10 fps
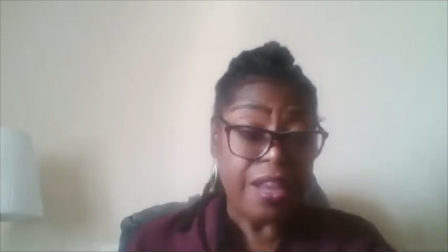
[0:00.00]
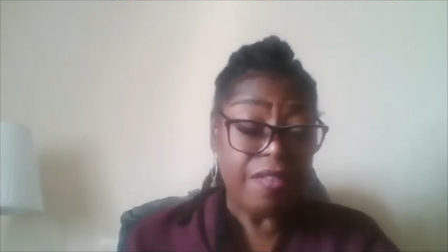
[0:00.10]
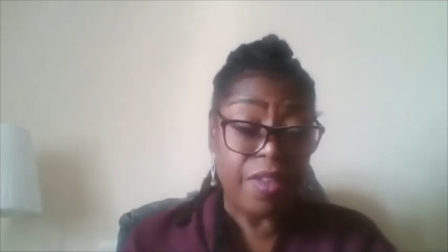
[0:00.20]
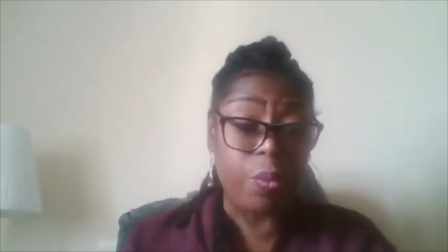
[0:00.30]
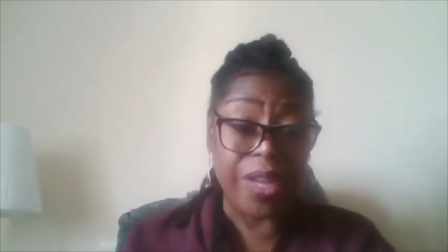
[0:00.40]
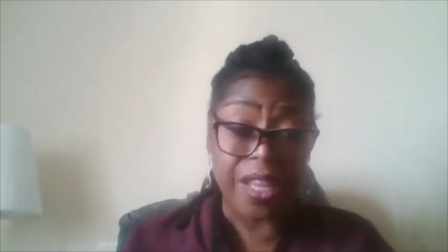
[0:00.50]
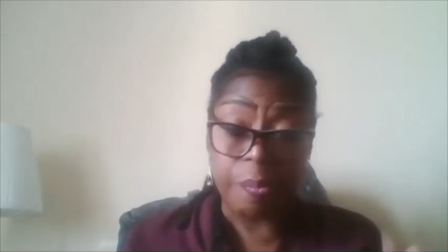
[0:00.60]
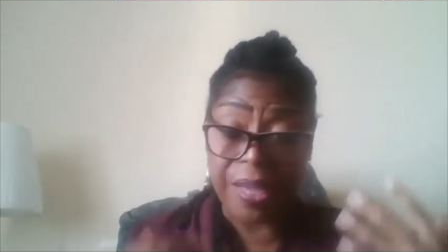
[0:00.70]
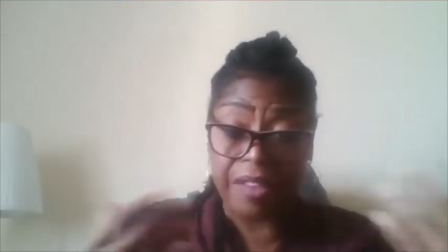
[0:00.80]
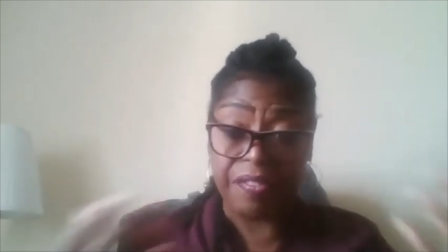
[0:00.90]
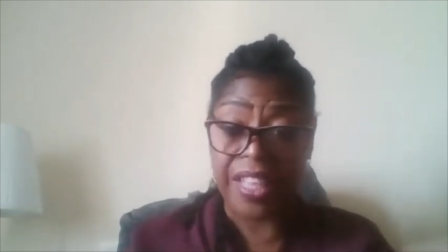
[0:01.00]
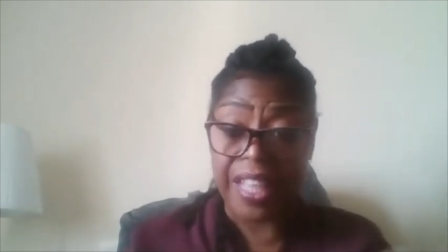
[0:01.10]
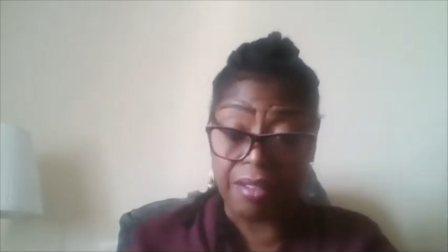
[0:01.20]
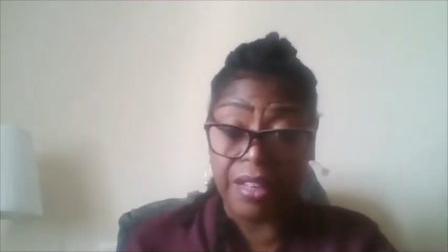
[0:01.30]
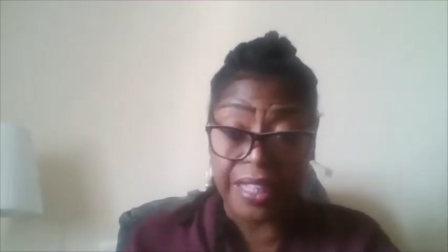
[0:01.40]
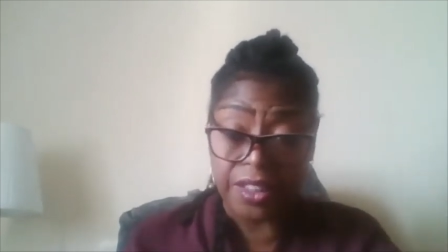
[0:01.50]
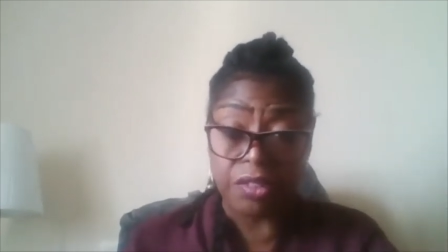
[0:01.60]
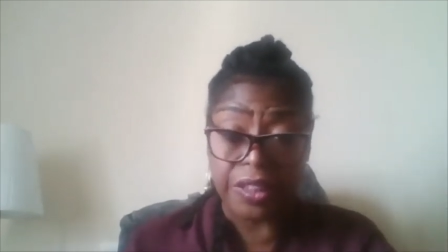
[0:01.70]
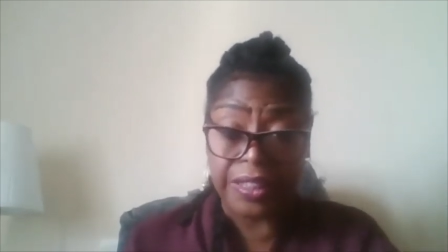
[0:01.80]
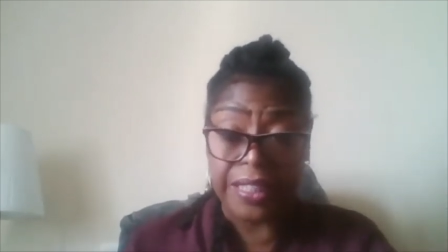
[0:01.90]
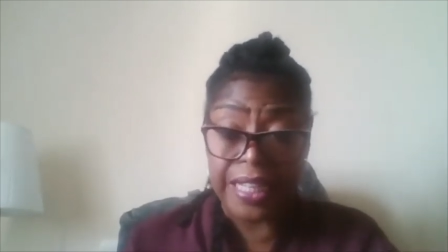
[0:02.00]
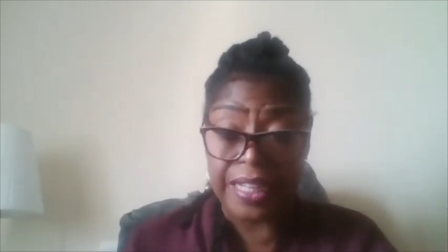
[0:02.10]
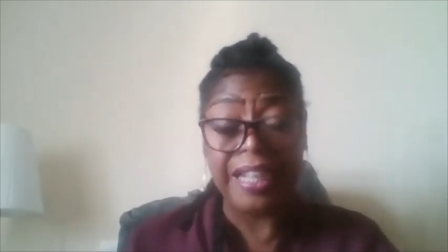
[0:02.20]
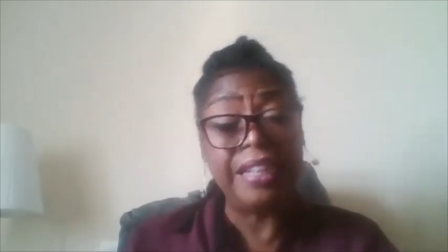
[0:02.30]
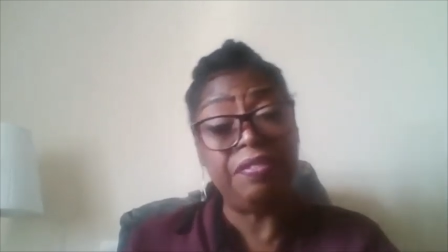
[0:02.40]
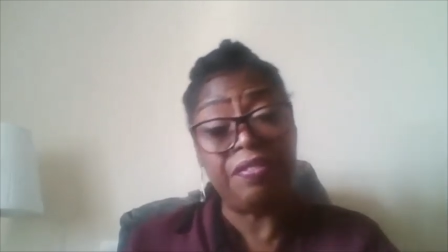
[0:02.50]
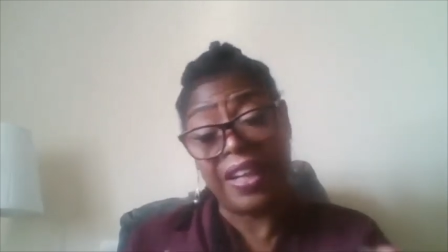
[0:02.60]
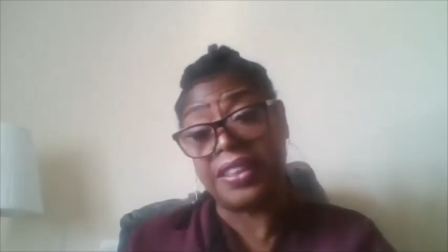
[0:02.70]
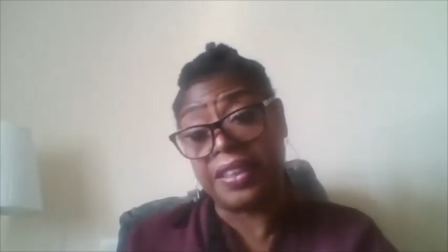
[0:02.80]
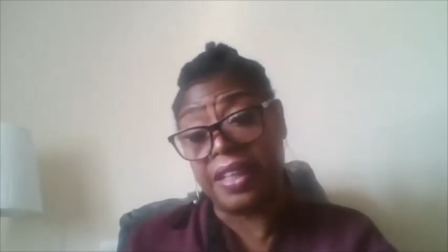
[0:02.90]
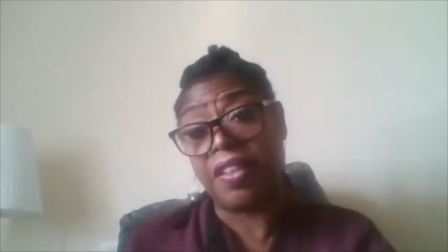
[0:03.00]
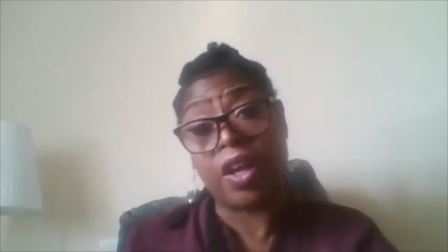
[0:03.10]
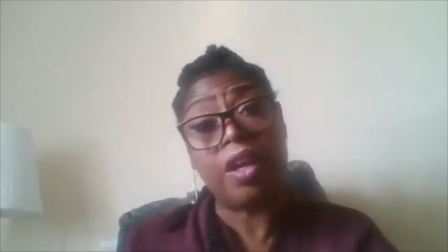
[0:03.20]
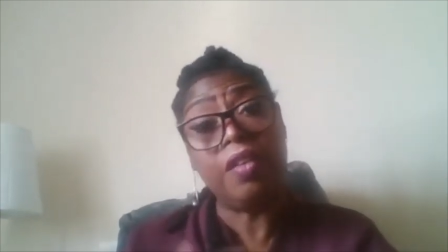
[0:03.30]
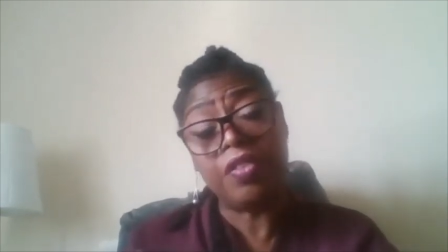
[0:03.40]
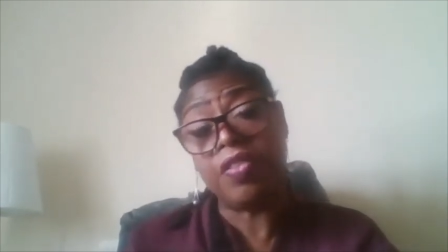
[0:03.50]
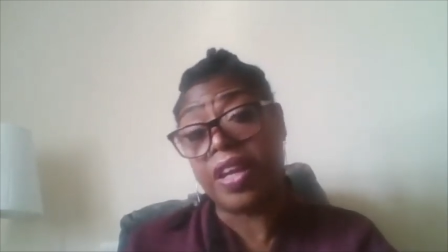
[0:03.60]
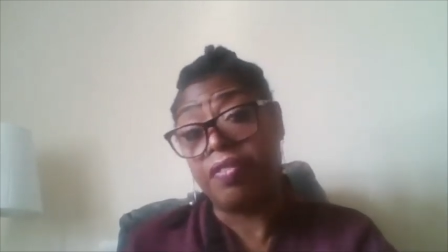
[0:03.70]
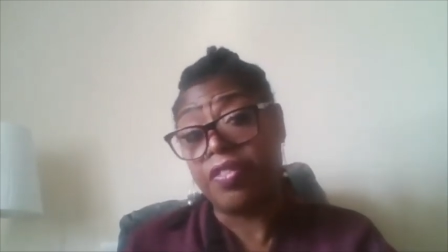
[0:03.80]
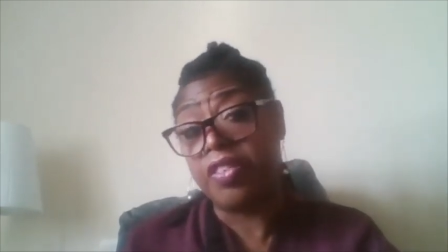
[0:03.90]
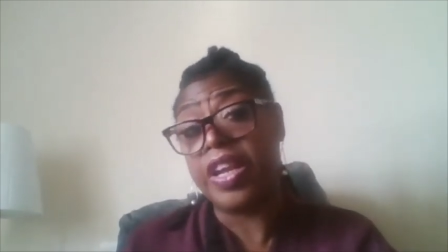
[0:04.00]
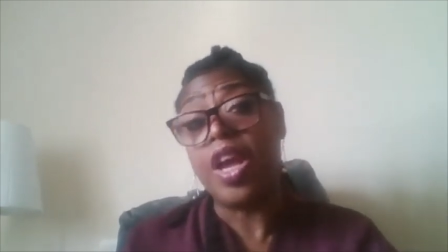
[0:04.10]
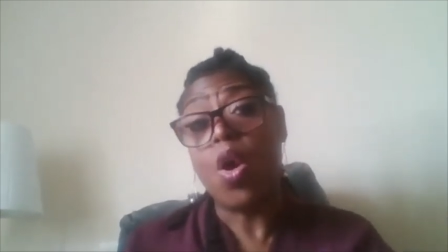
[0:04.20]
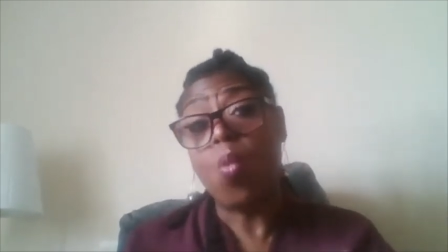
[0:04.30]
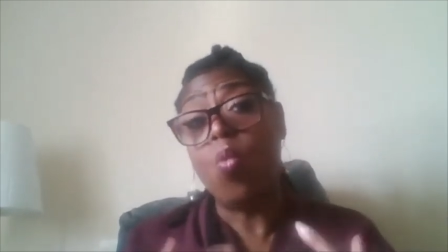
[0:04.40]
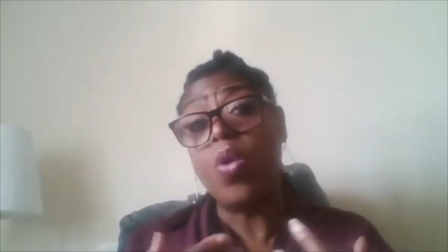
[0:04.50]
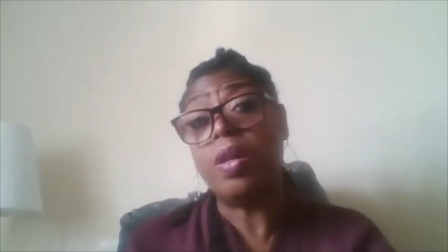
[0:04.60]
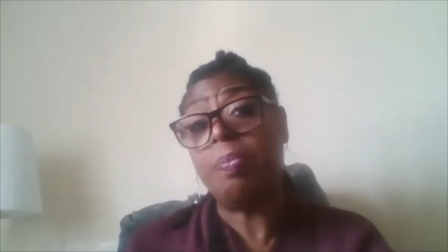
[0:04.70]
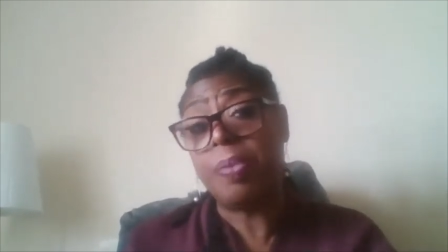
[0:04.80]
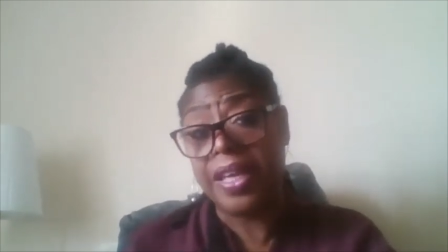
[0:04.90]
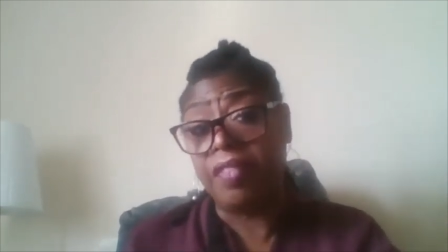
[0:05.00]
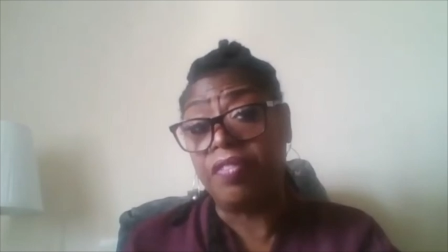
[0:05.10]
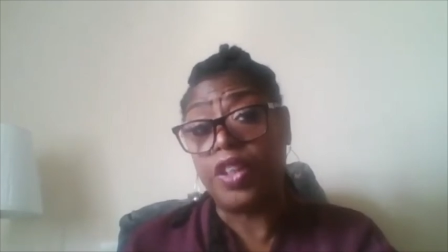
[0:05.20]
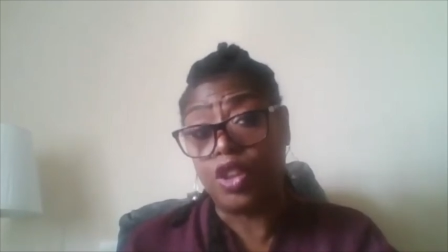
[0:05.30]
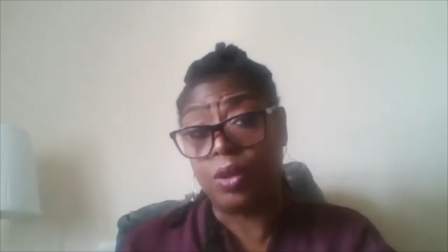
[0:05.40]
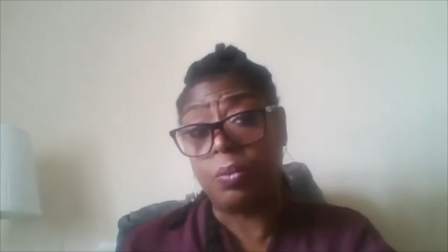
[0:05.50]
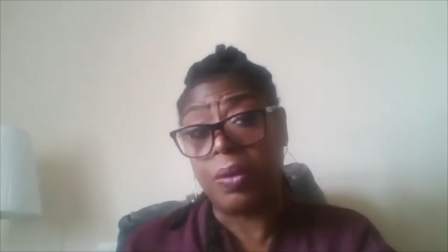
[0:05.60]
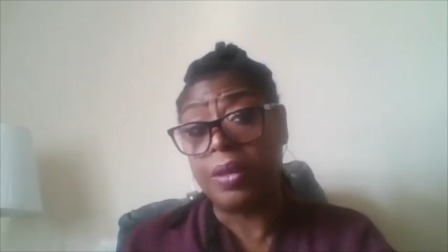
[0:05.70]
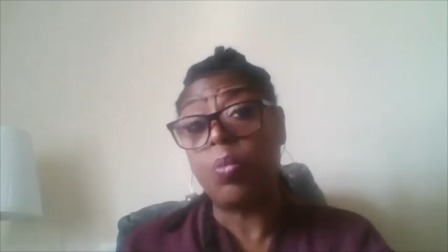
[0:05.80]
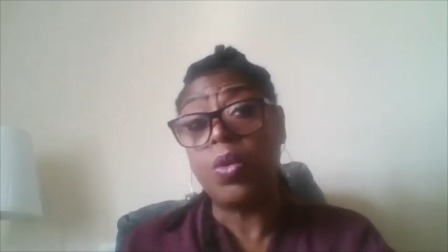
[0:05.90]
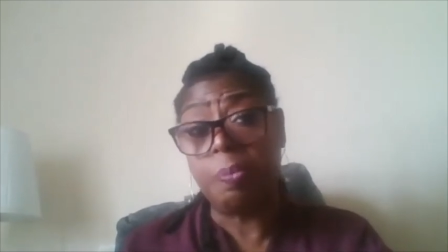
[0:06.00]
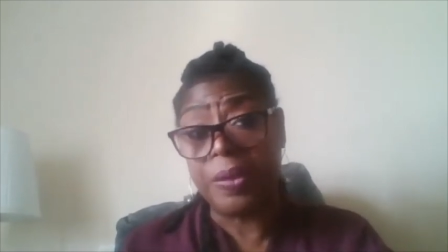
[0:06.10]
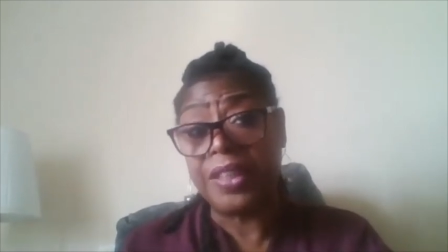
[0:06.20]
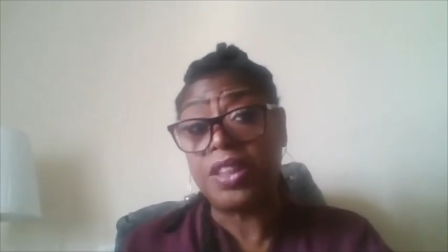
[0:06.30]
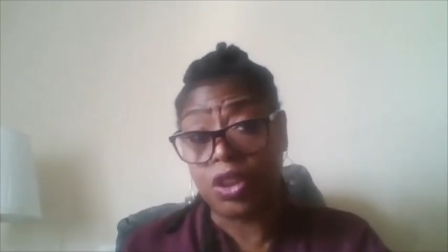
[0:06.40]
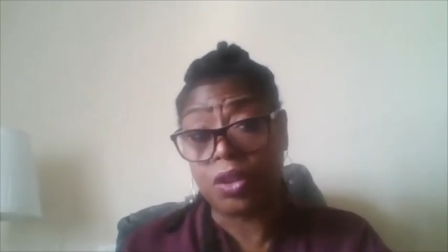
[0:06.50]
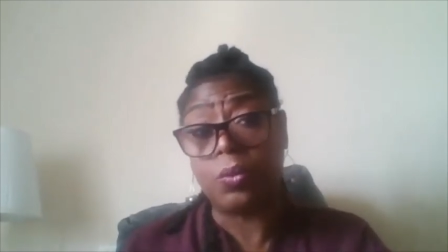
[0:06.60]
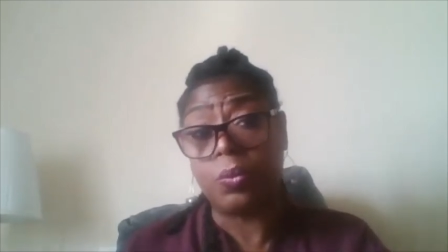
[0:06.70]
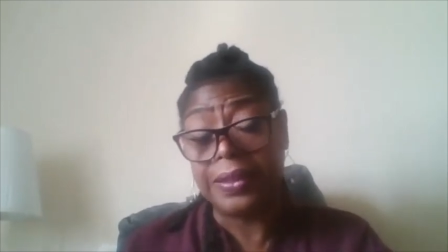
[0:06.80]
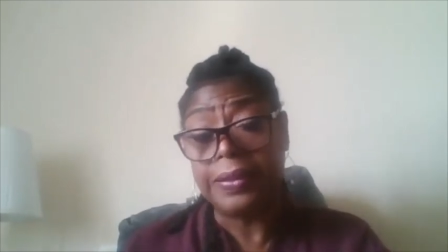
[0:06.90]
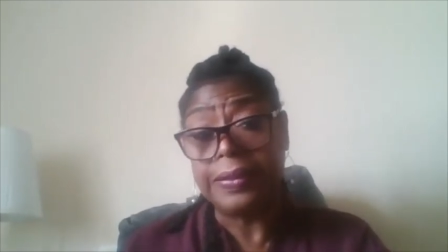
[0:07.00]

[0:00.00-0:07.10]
that we're going to be giving out later on in the year. In fact, that the COVID recovery will be a virtual one, will be a digital one.